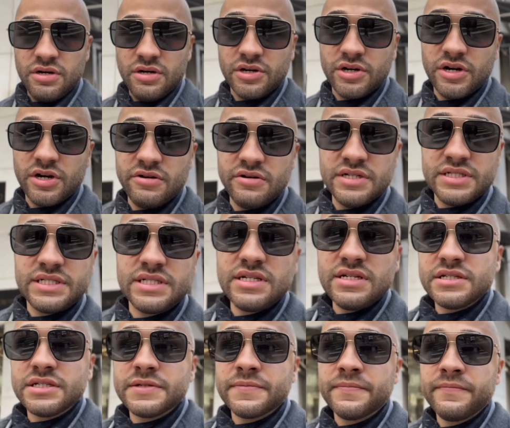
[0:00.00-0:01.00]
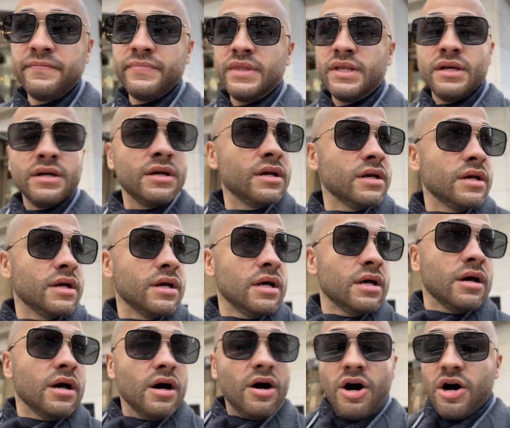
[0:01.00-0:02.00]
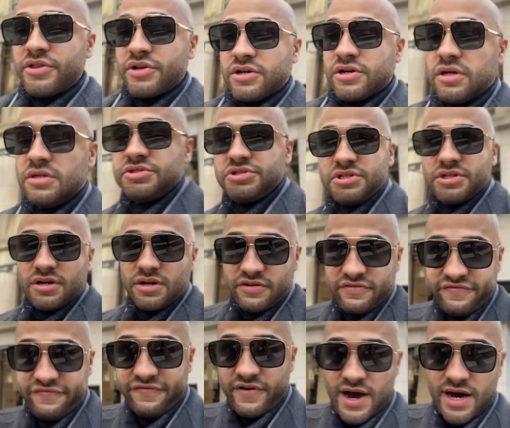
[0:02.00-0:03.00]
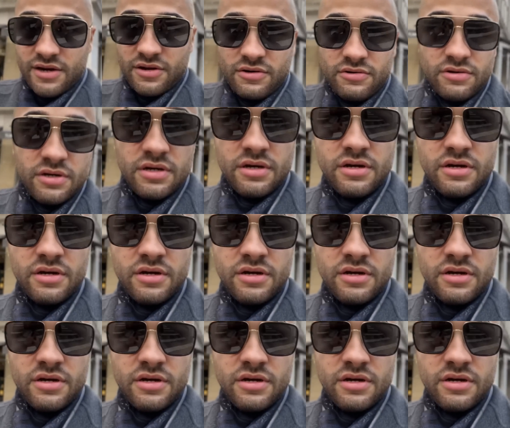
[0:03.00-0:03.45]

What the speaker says: currencies, other countries are going to follow